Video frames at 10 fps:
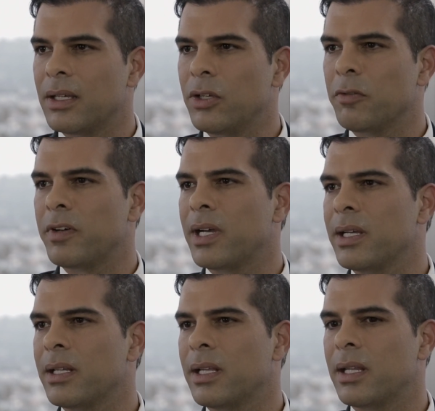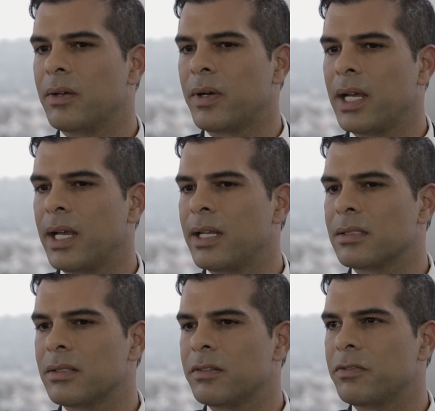You'll find the right
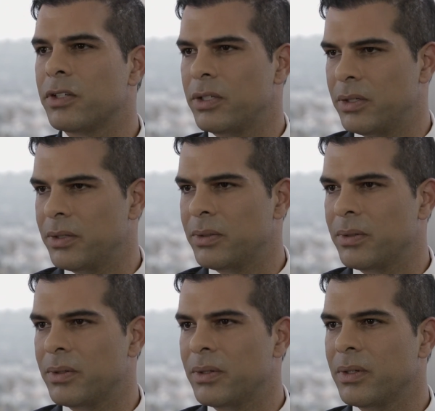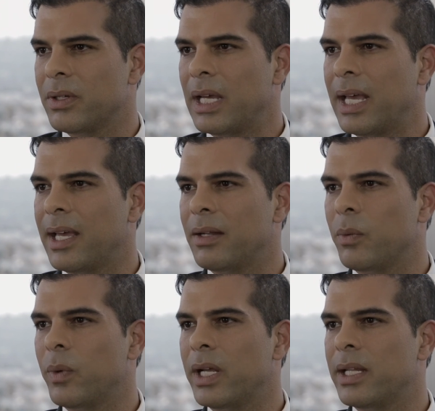answer for you,
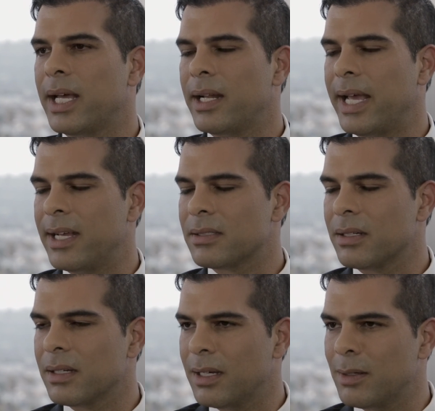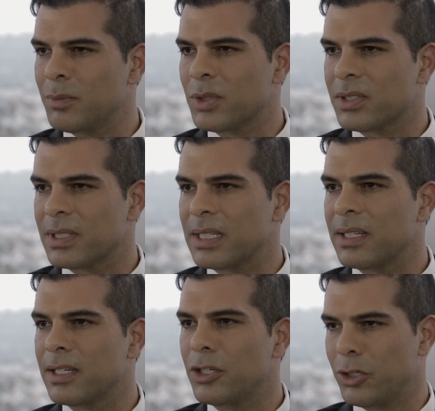and when that answer comes,
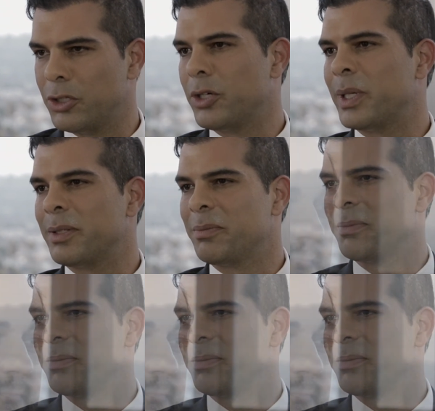you'll know it.